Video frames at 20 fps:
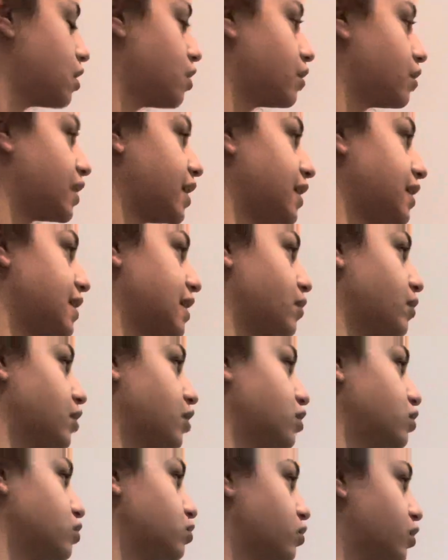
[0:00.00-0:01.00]
Okay, now we're
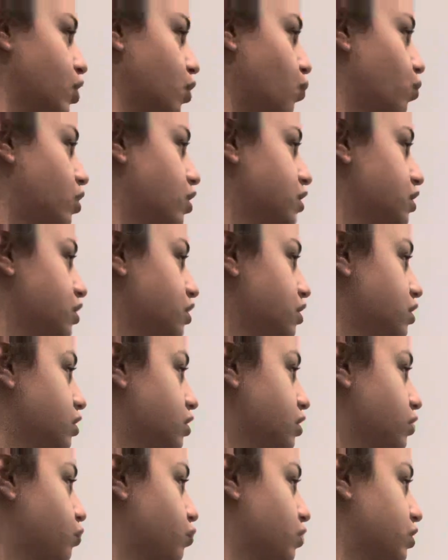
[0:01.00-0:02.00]
going to do our ones.
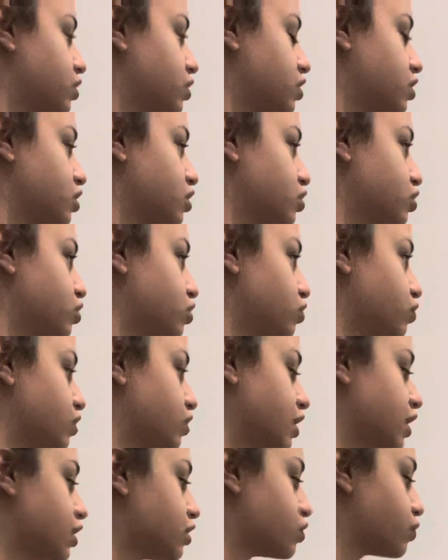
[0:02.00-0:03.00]
There's
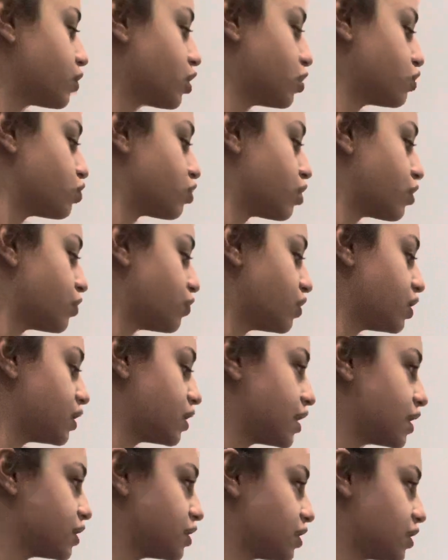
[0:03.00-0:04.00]
3, so we're going to draw 3
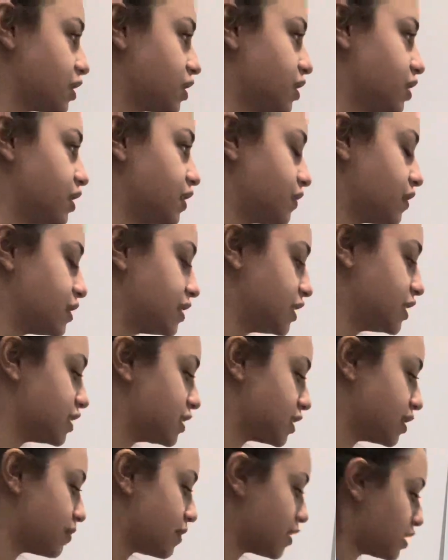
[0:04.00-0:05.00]
lines. You're going to leave a
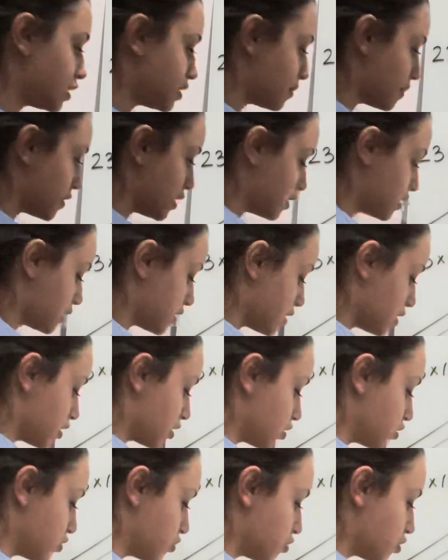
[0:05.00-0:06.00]
decent amount of space, and then you're
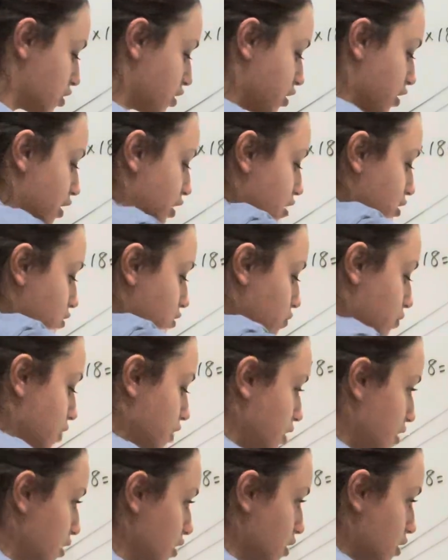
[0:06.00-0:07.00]
going to draw your lines.
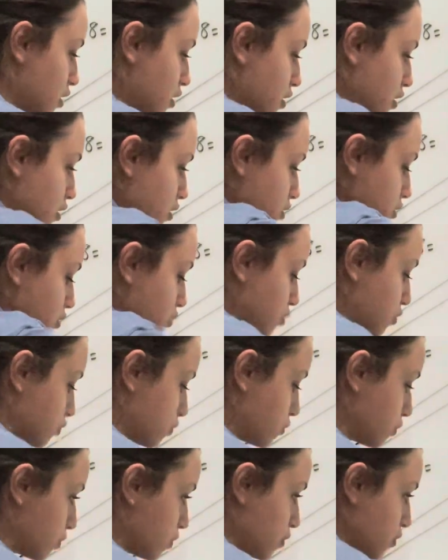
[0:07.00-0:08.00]
1, 2,
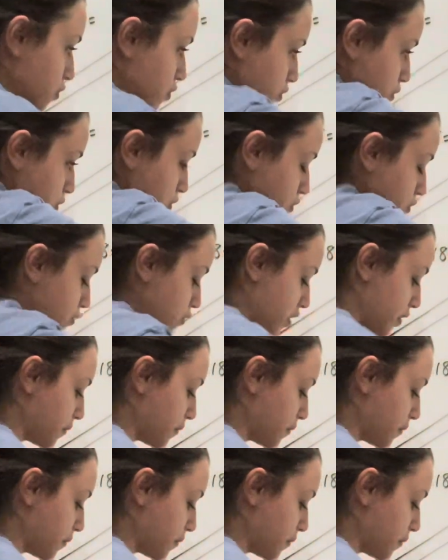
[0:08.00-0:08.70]
3.